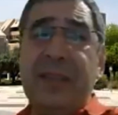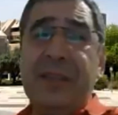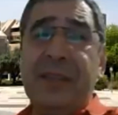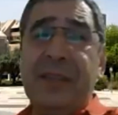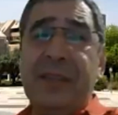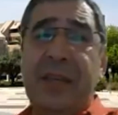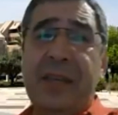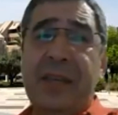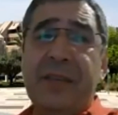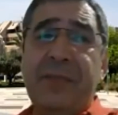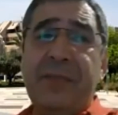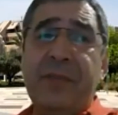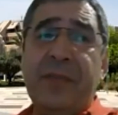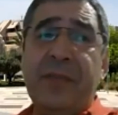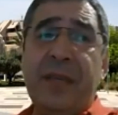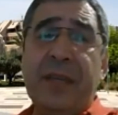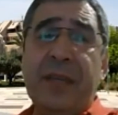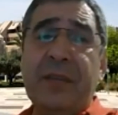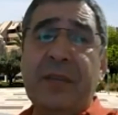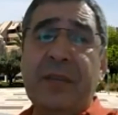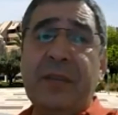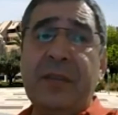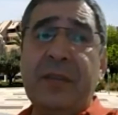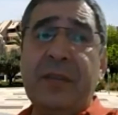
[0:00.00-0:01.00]
the, the,
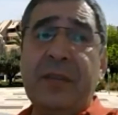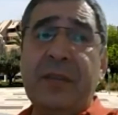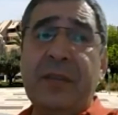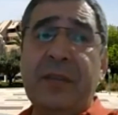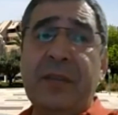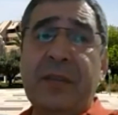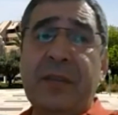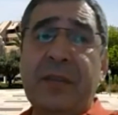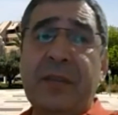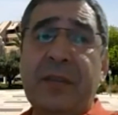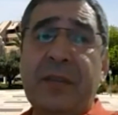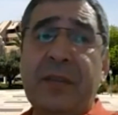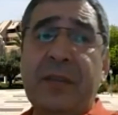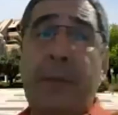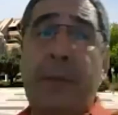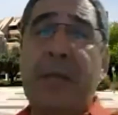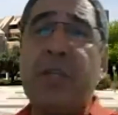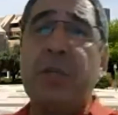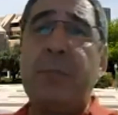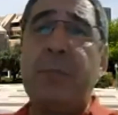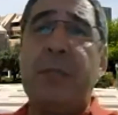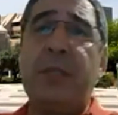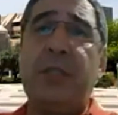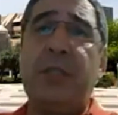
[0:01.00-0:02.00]
the
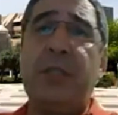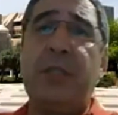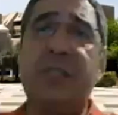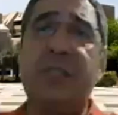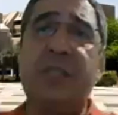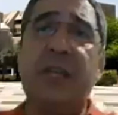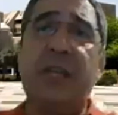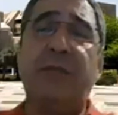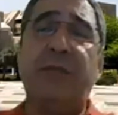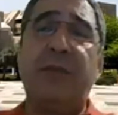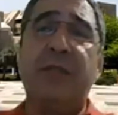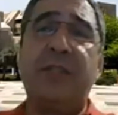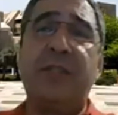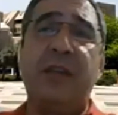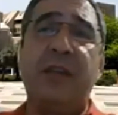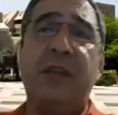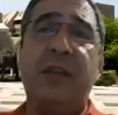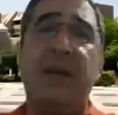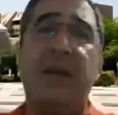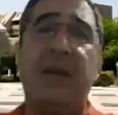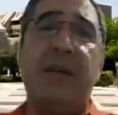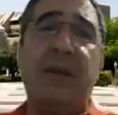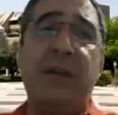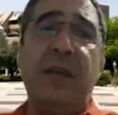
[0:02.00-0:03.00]
measurement itself, it's
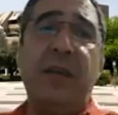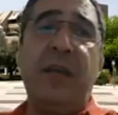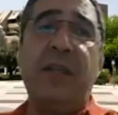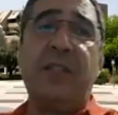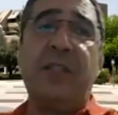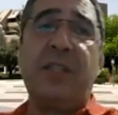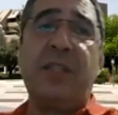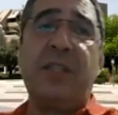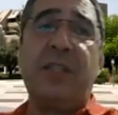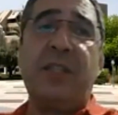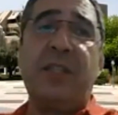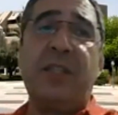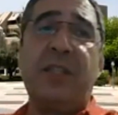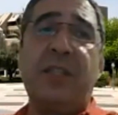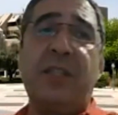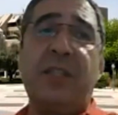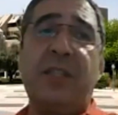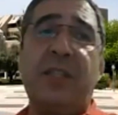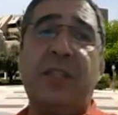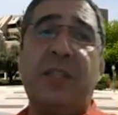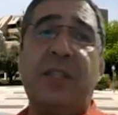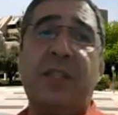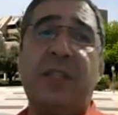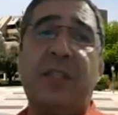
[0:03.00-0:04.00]
a, it's a measurement
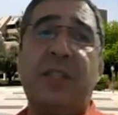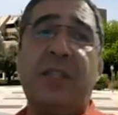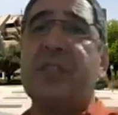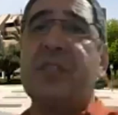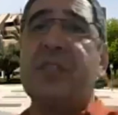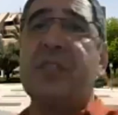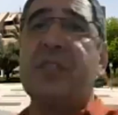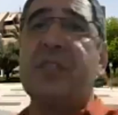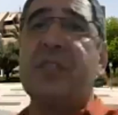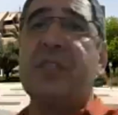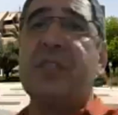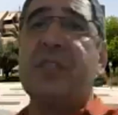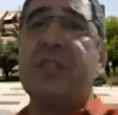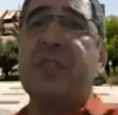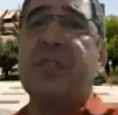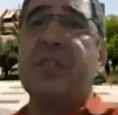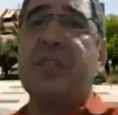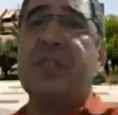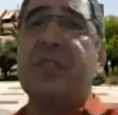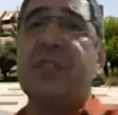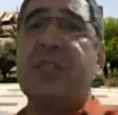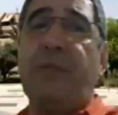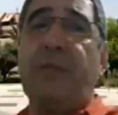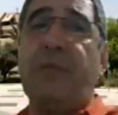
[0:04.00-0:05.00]
that is coming from
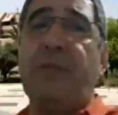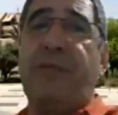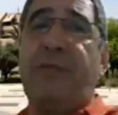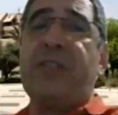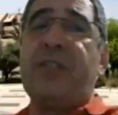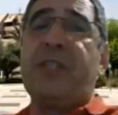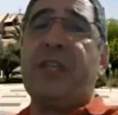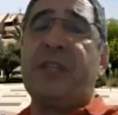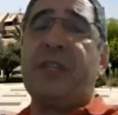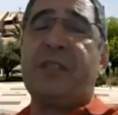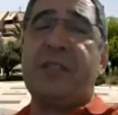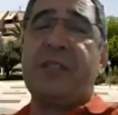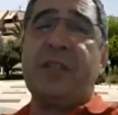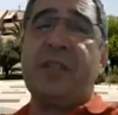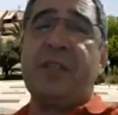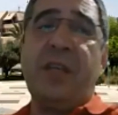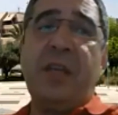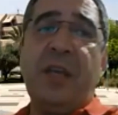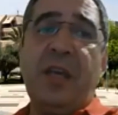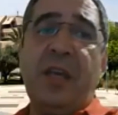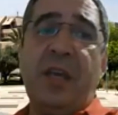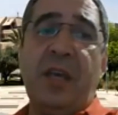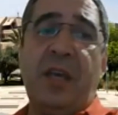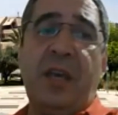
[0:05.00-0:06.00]
the physics
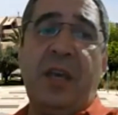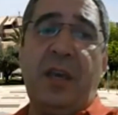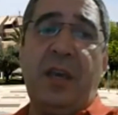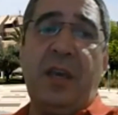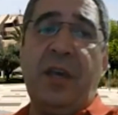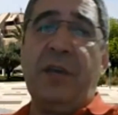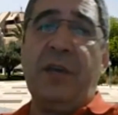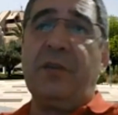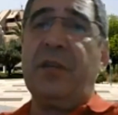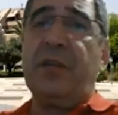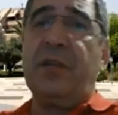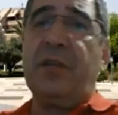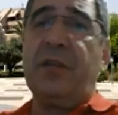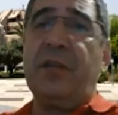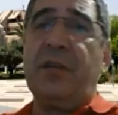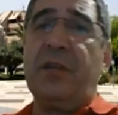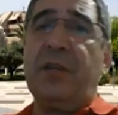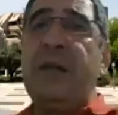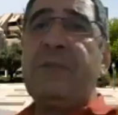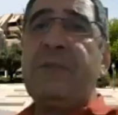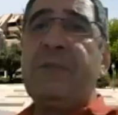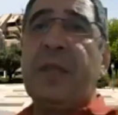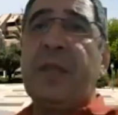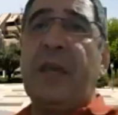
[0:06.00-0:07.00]
uh, area.
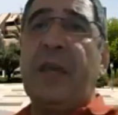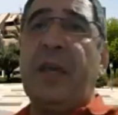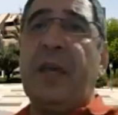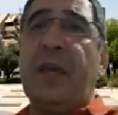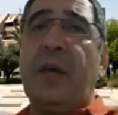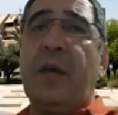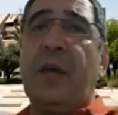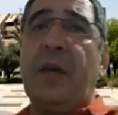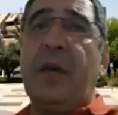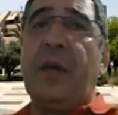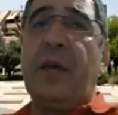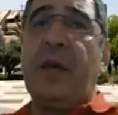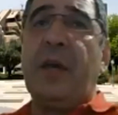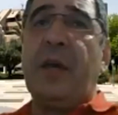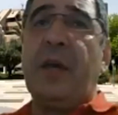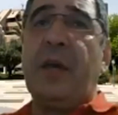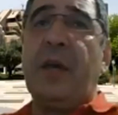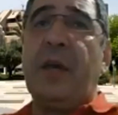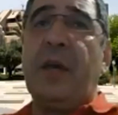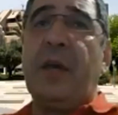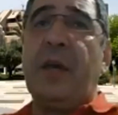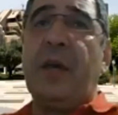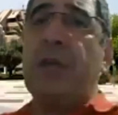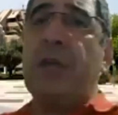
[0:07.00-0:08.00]
Uh, we are
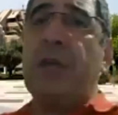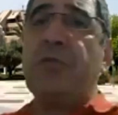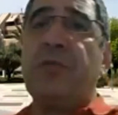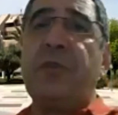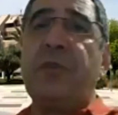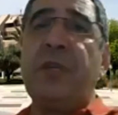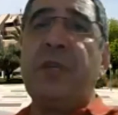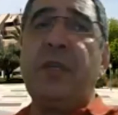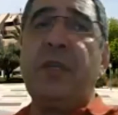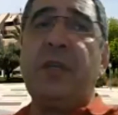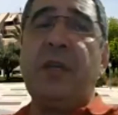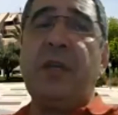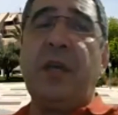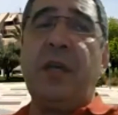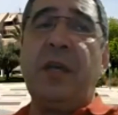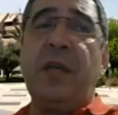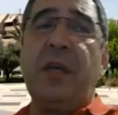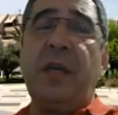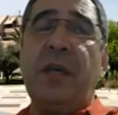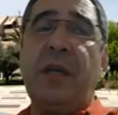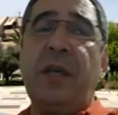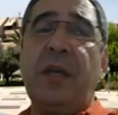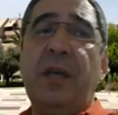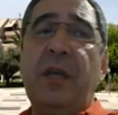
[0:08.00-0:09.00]
measuring
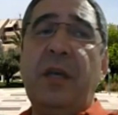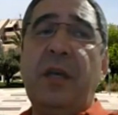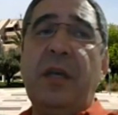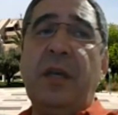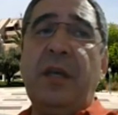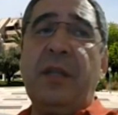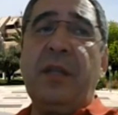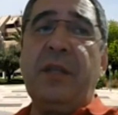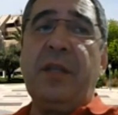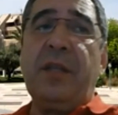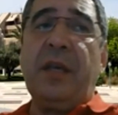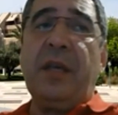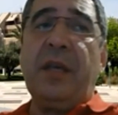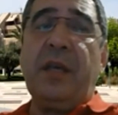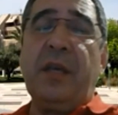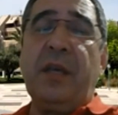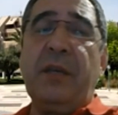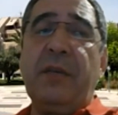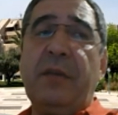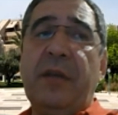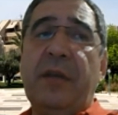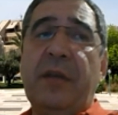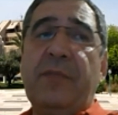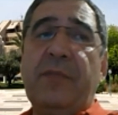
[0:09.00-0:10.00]
uh,
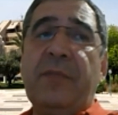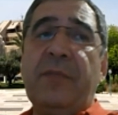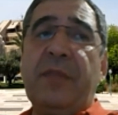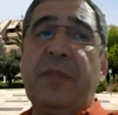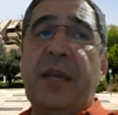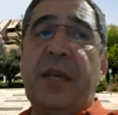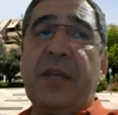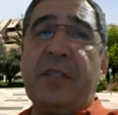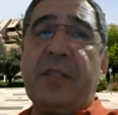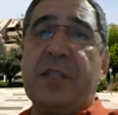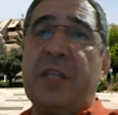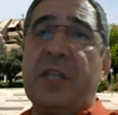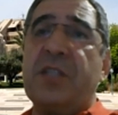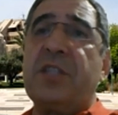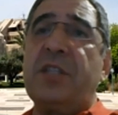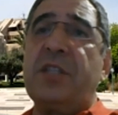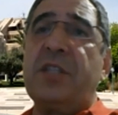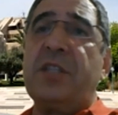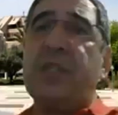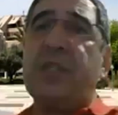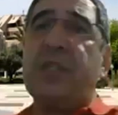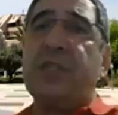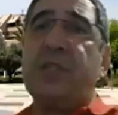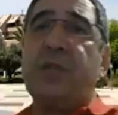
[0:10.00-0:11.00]
the, the
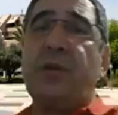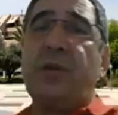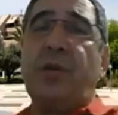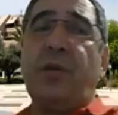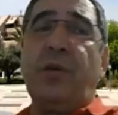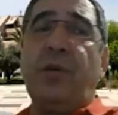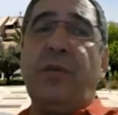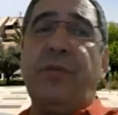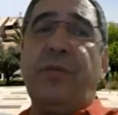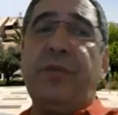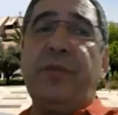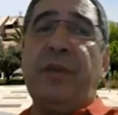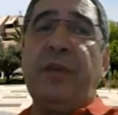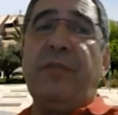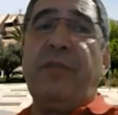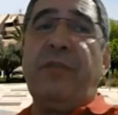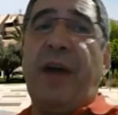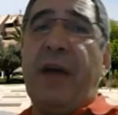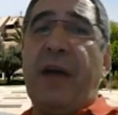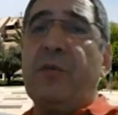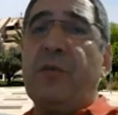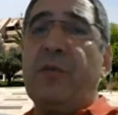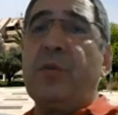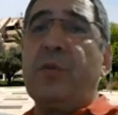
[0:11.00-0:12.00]
existence of the
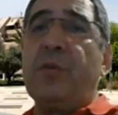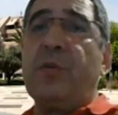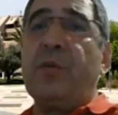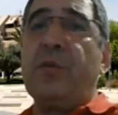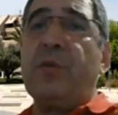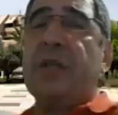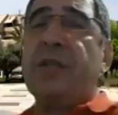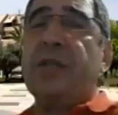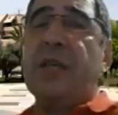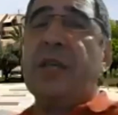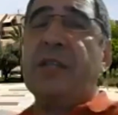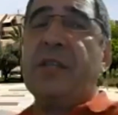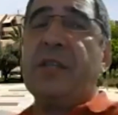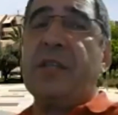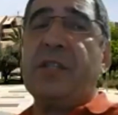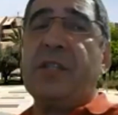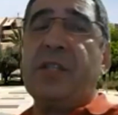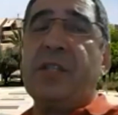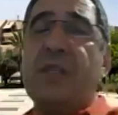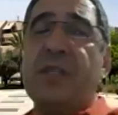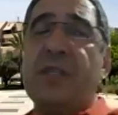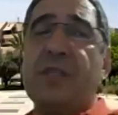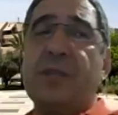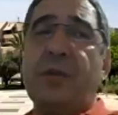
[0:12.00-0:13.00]
virus and the
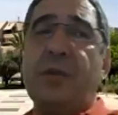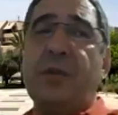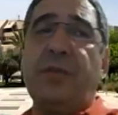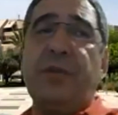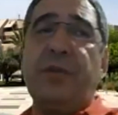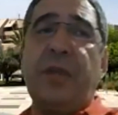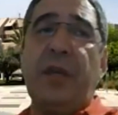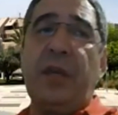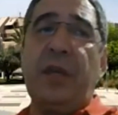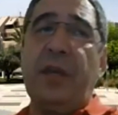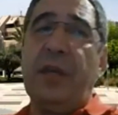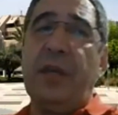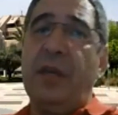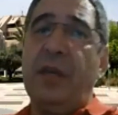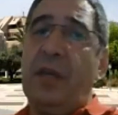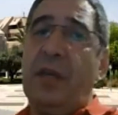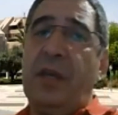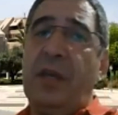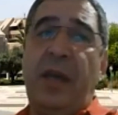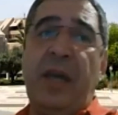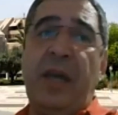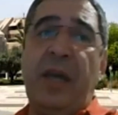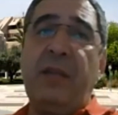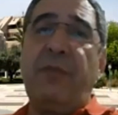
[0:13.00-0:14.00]
existence of the,
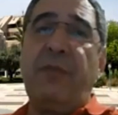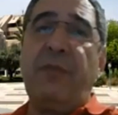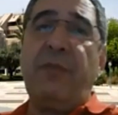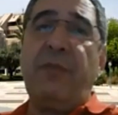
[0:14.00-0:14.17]
any